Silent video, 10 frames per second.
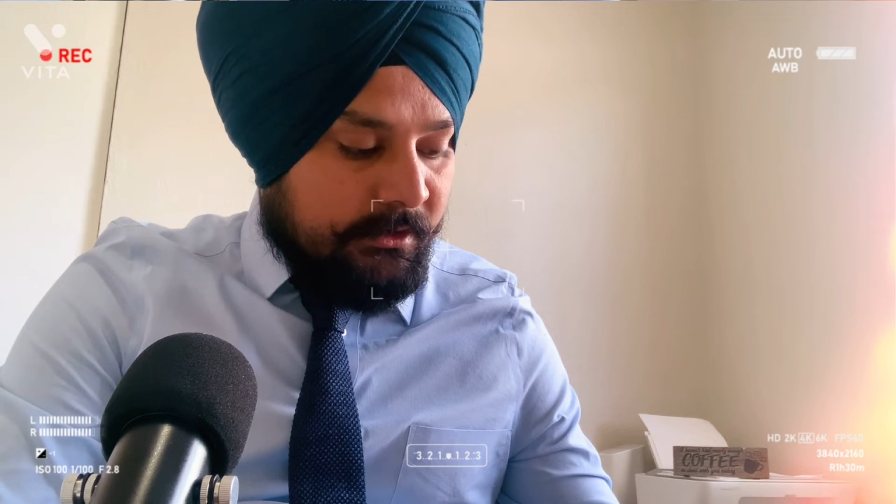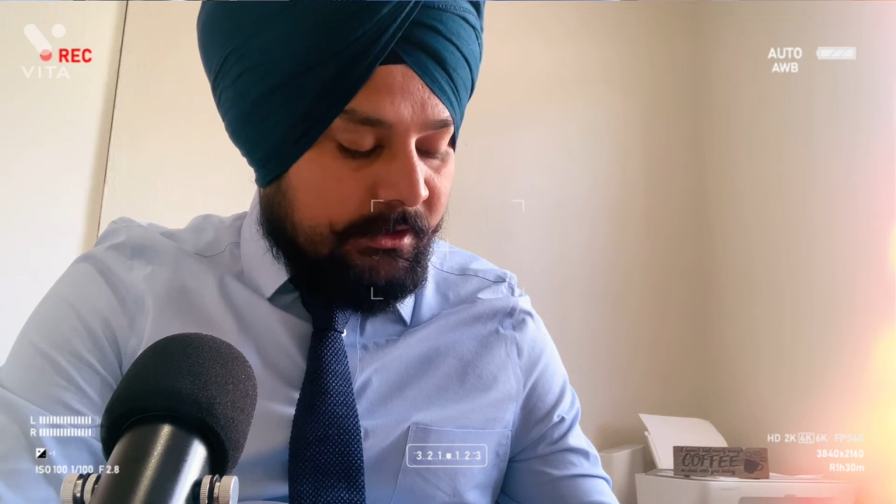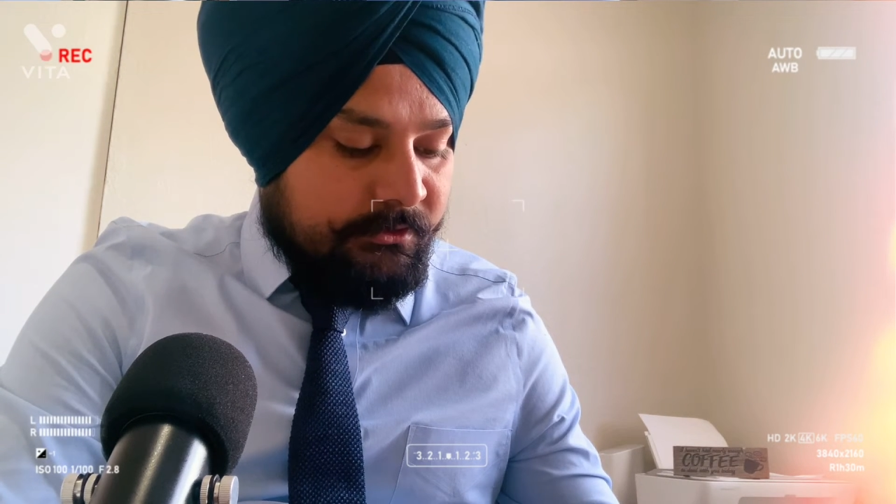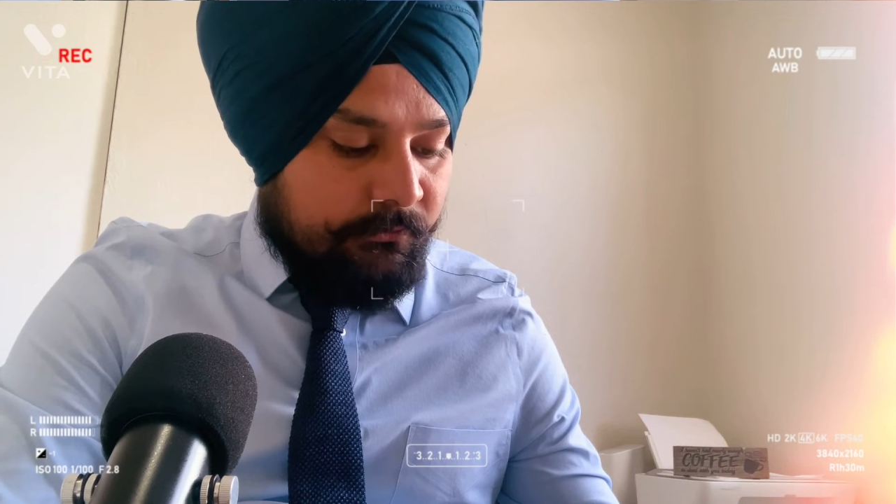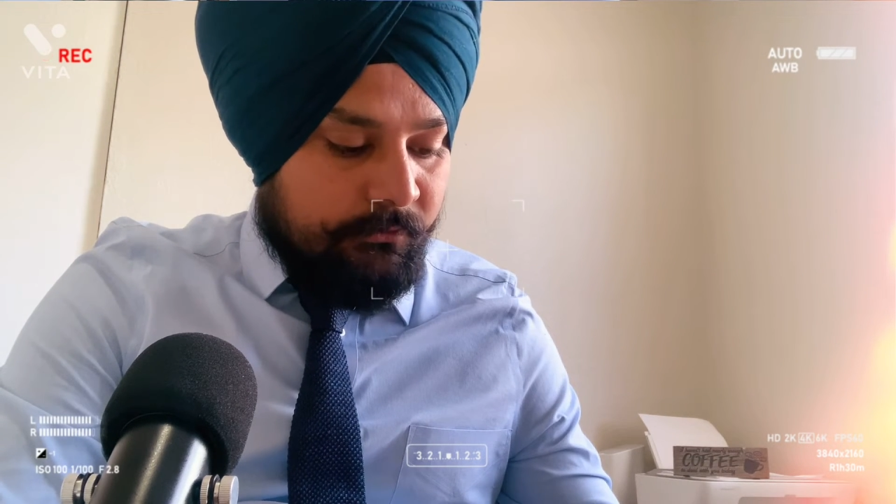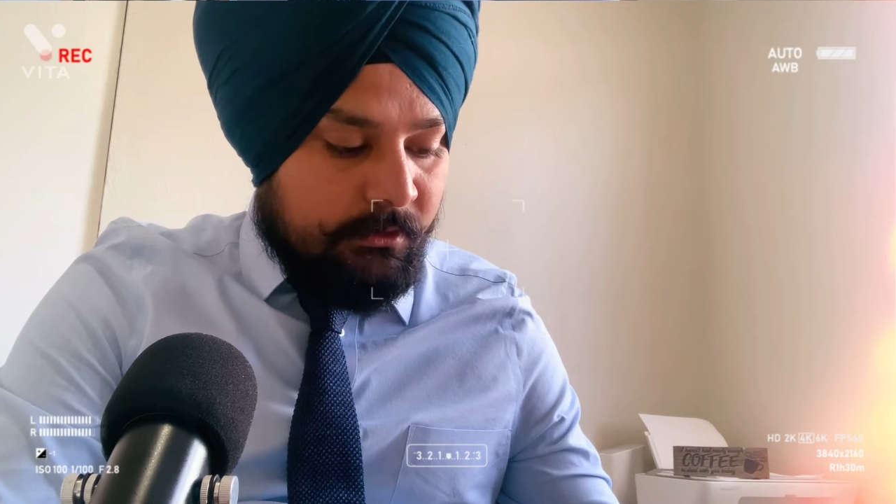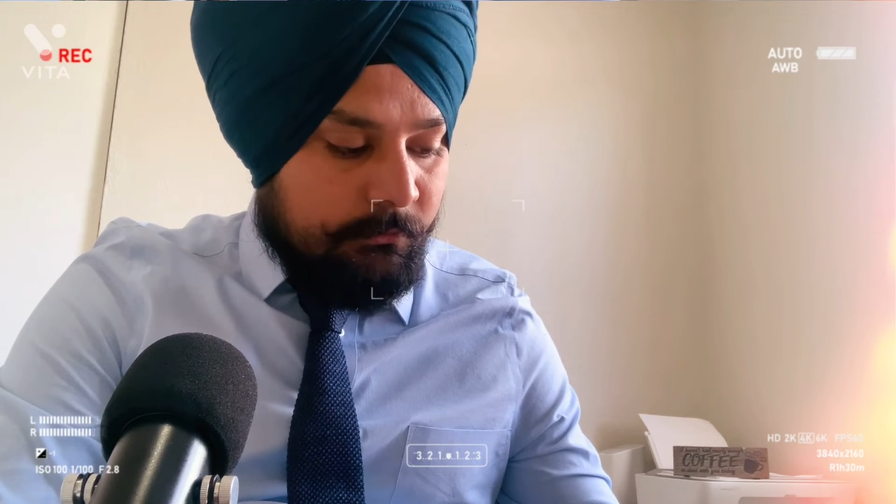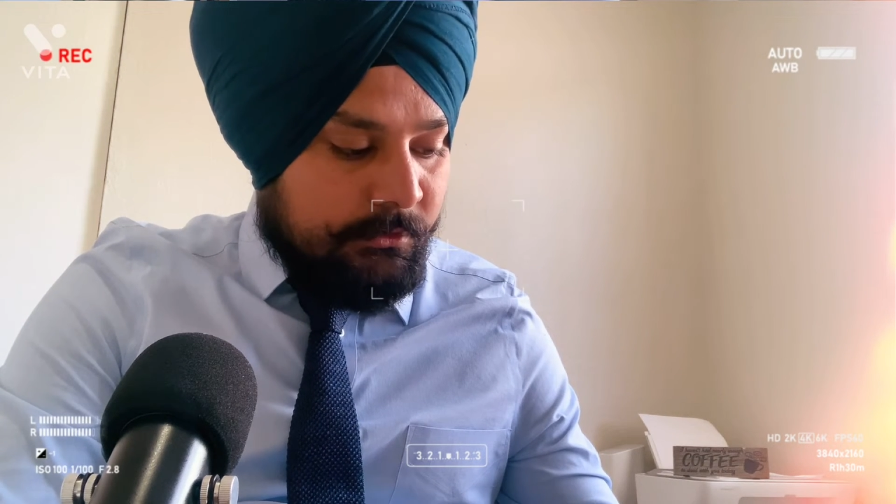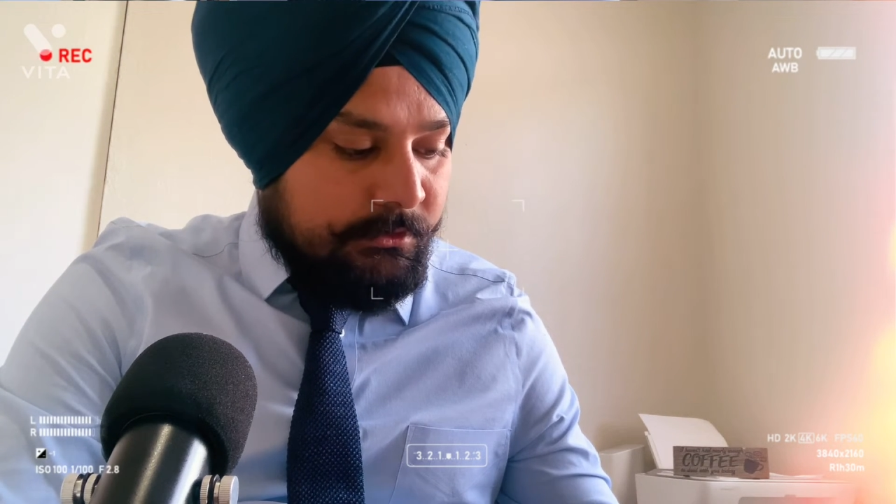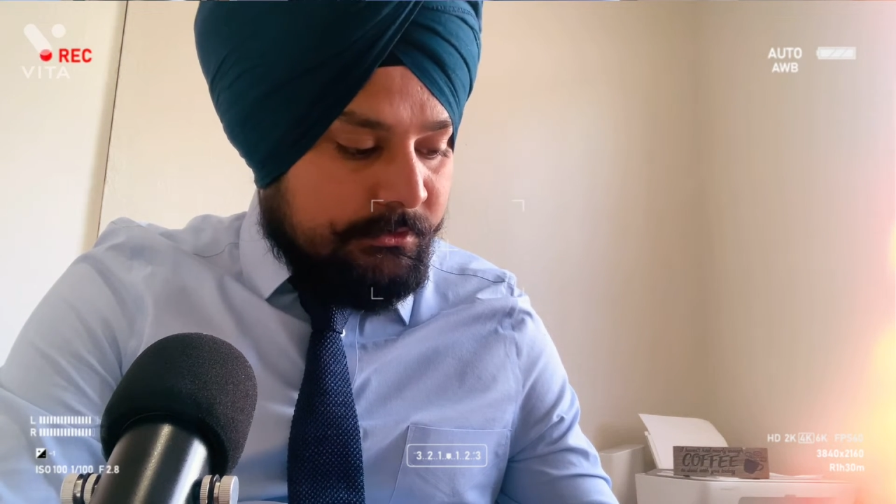kinds of
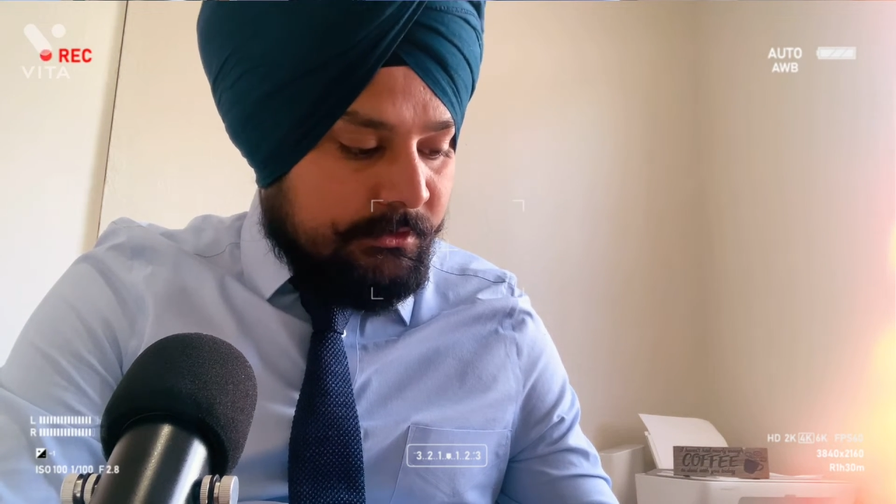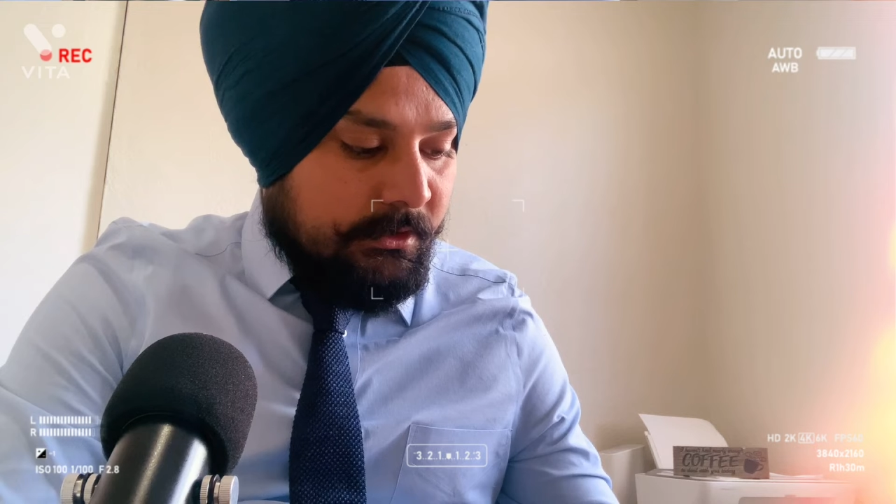numbers.